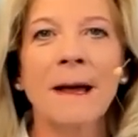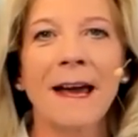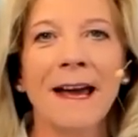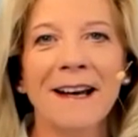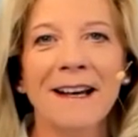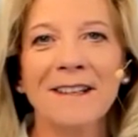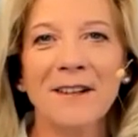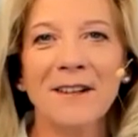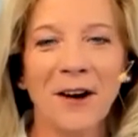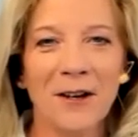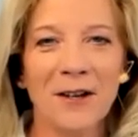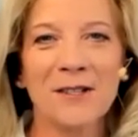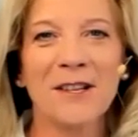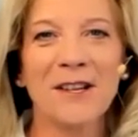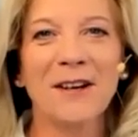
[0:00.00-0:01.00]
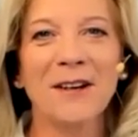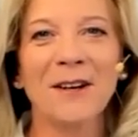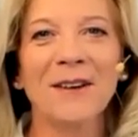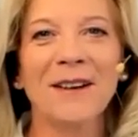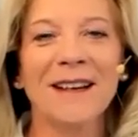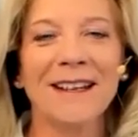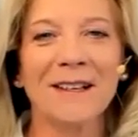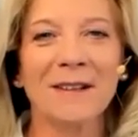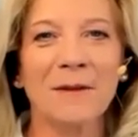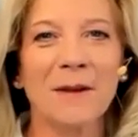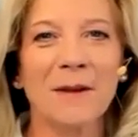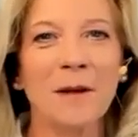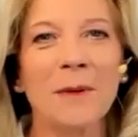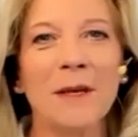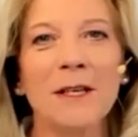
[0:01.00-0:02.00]
And also, it
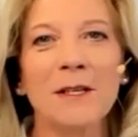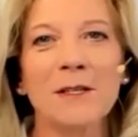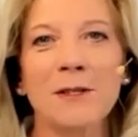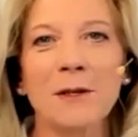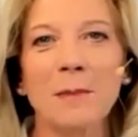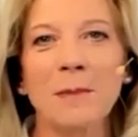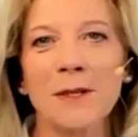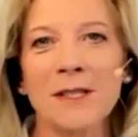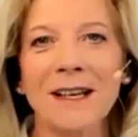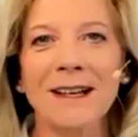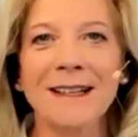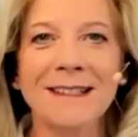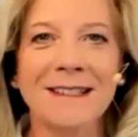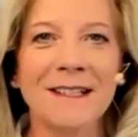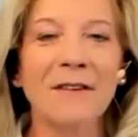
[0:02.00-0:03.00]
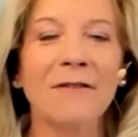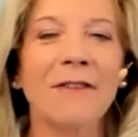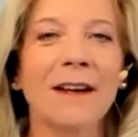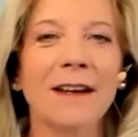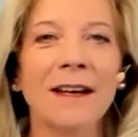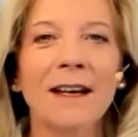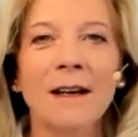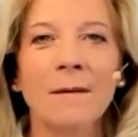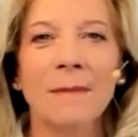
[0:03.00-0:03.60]
will be super scientific